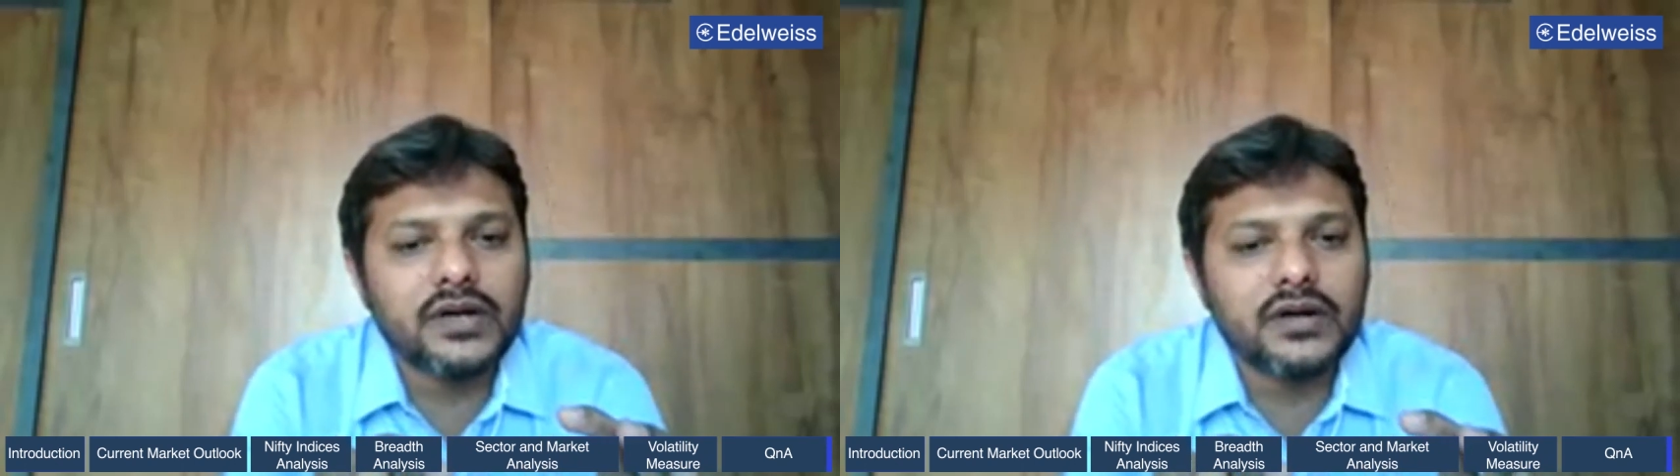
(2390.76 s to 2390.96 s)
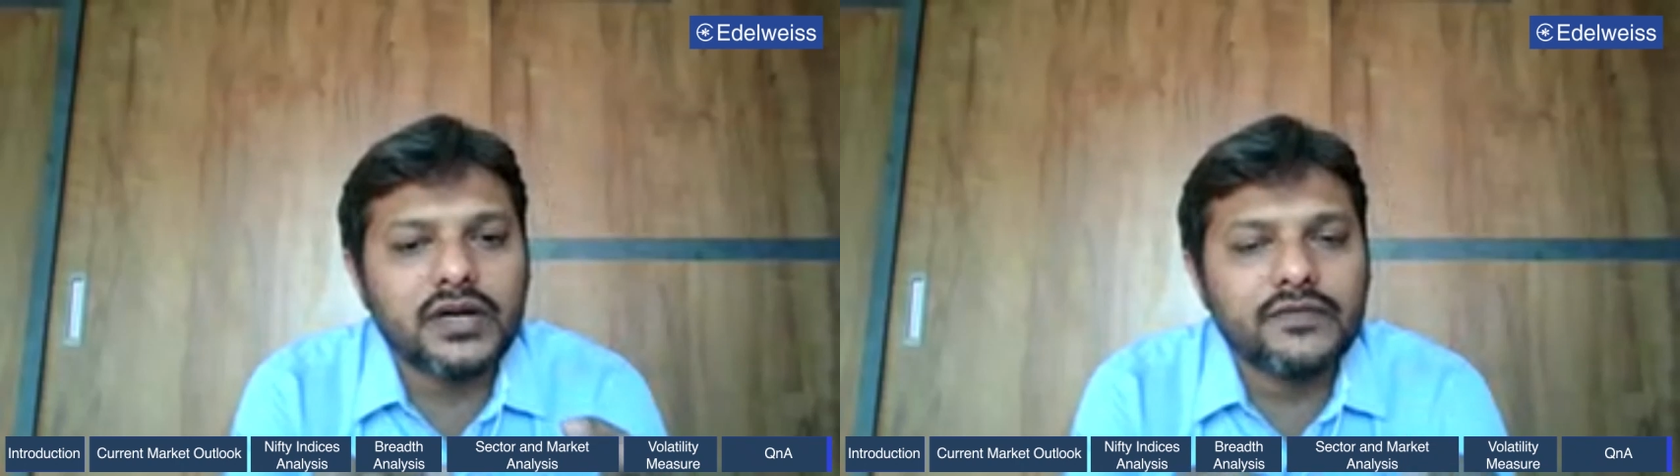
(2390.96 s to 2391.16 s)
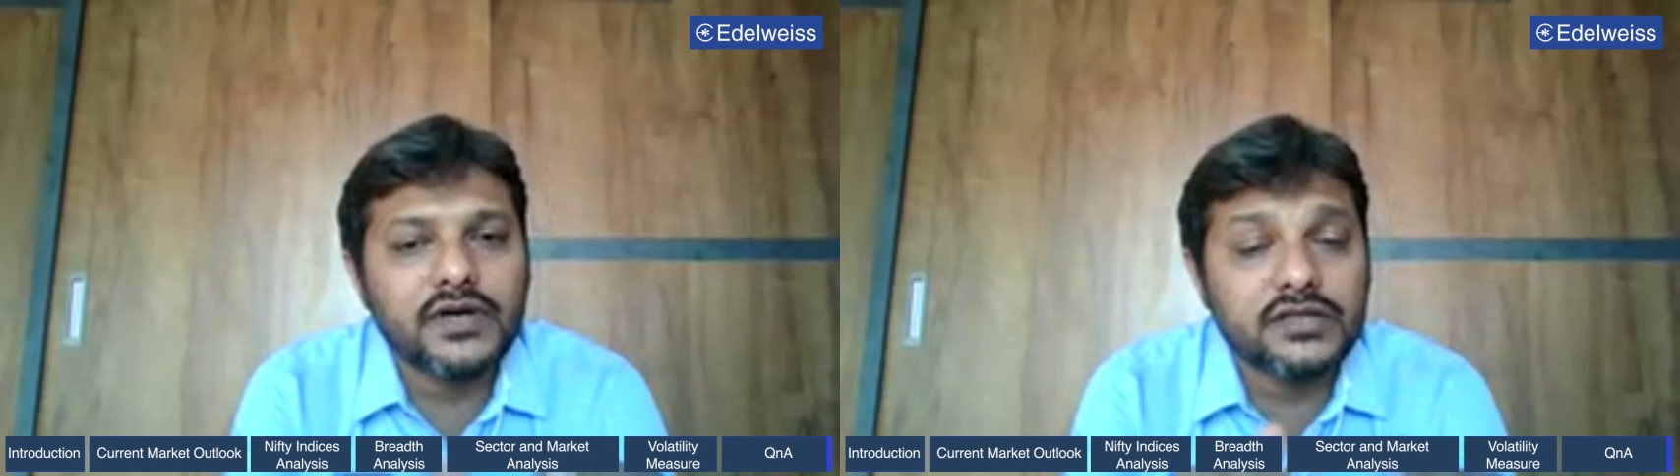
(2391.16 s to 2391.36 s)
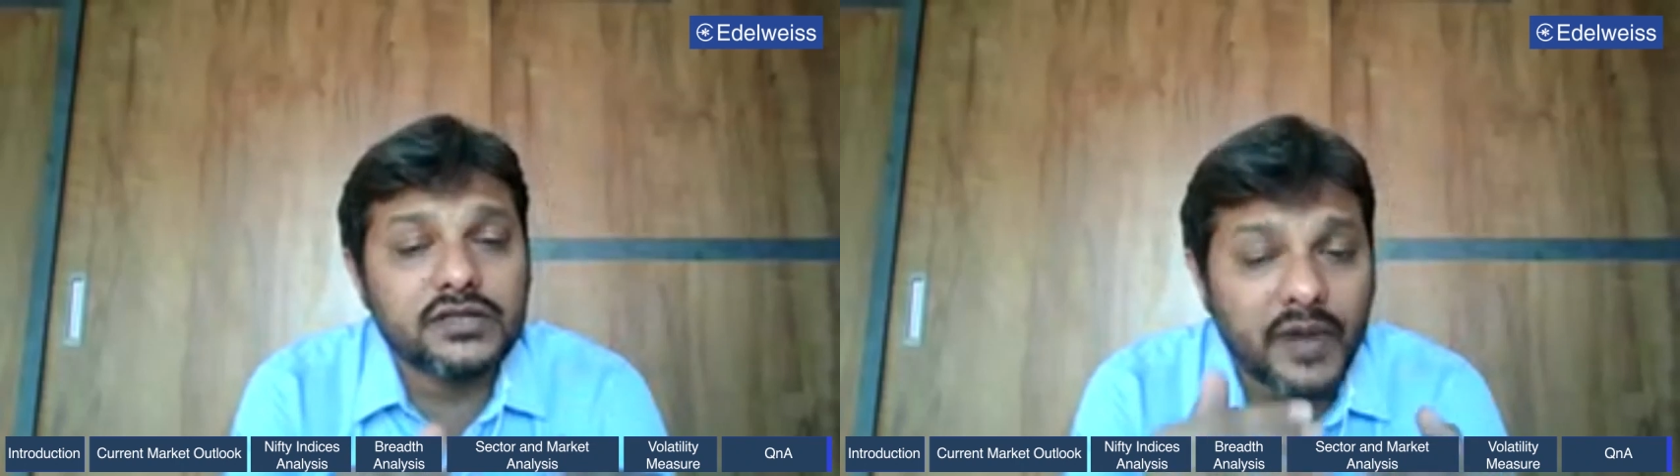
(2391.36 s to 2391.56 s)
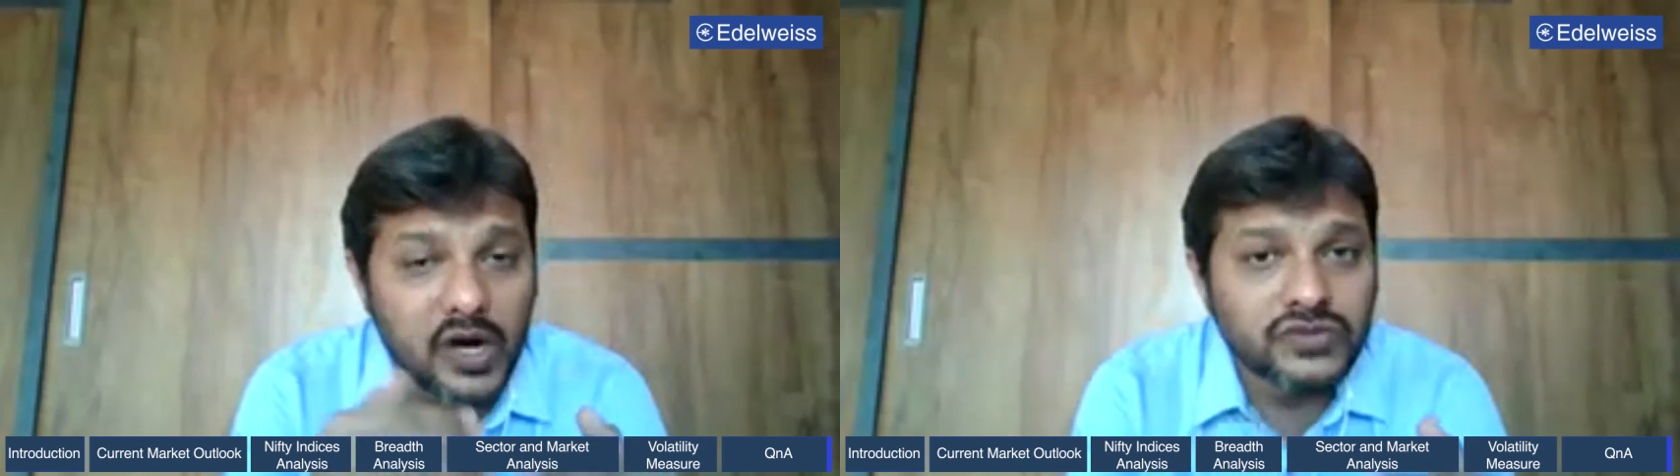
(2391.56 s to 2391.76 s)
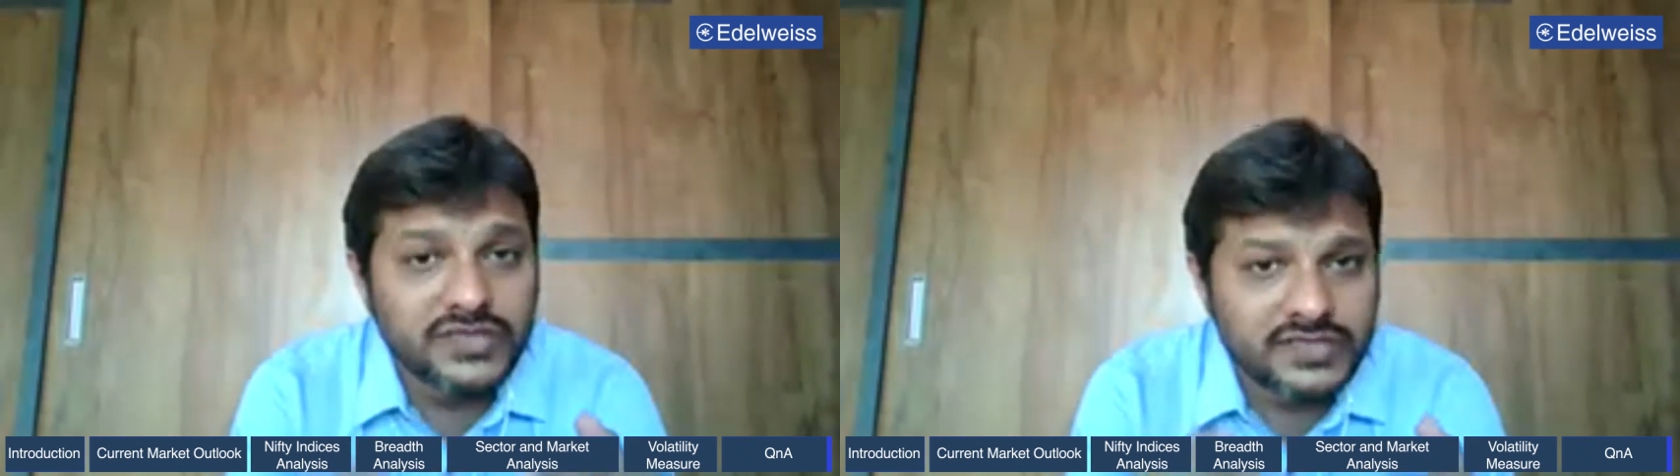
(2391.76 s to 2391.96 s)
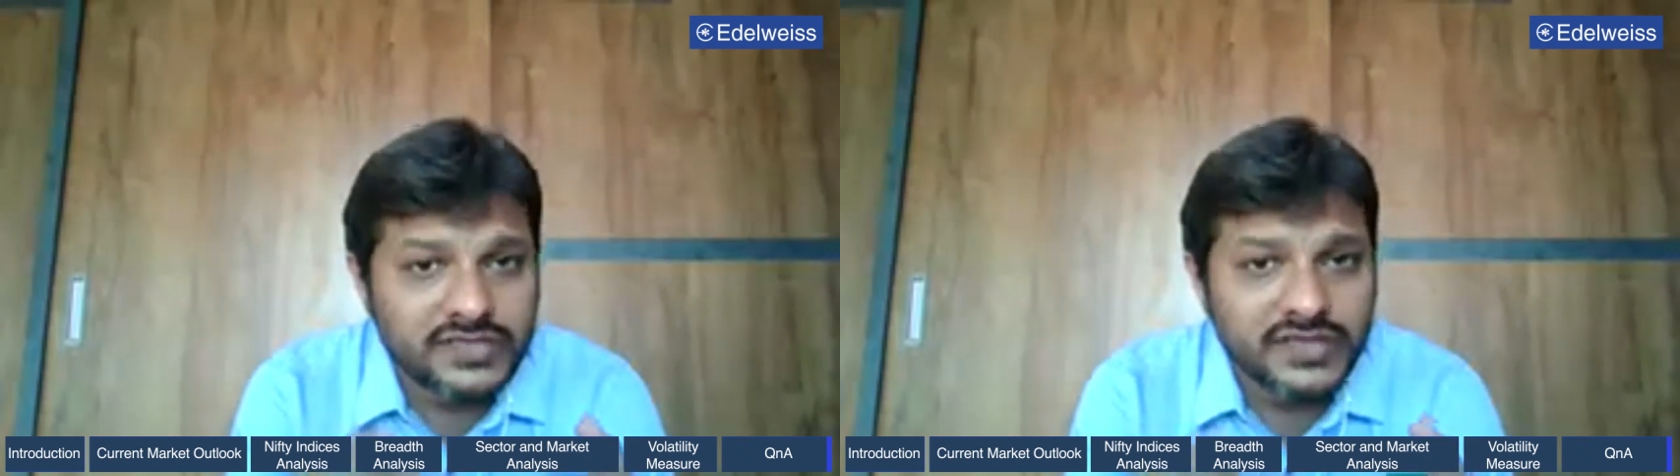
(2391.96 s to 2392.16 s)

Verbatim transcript: uh, uh, the bounce